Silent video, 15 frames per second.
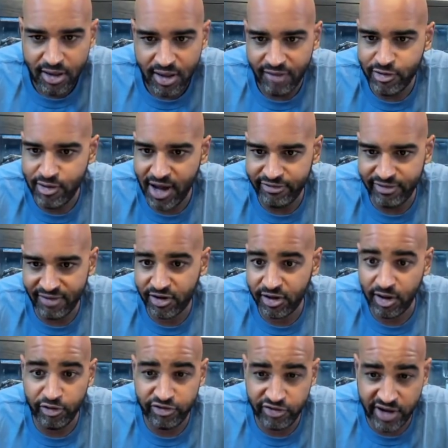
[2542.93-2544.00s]
If you guys live
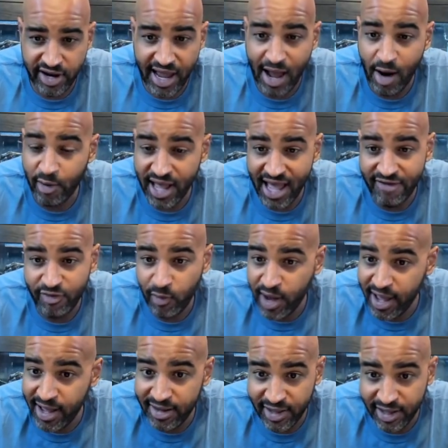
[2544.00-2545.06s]
closer than an hour and a half away,